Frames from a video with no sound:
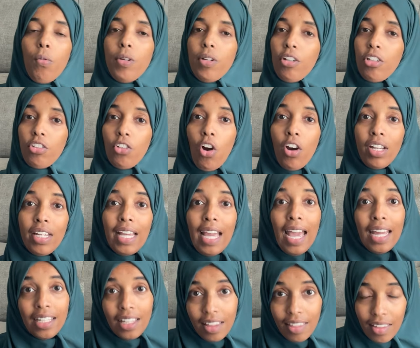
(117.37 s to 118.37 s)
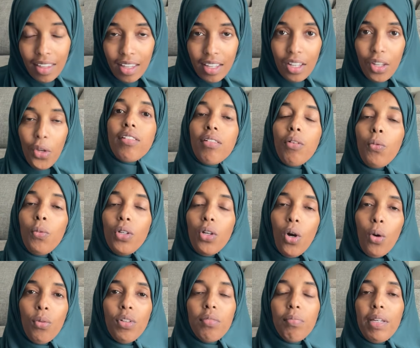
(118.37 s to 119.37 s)
are starting anything, we
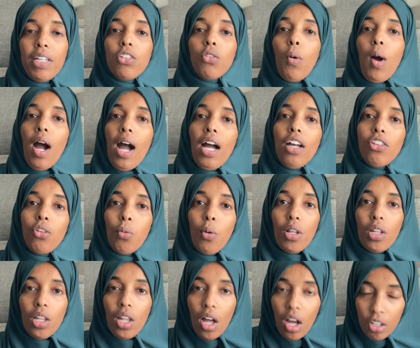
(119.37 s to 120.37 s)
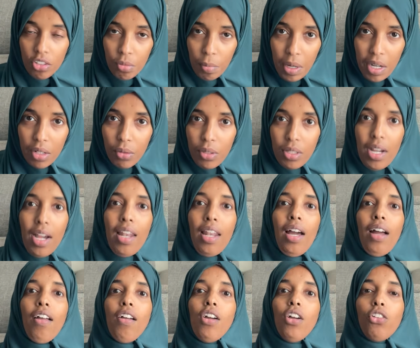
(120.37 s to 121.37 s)
always make dua to Allah subhanahu wa ta'ala
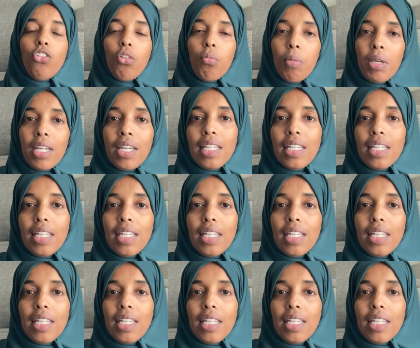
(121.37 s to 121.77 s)
to make it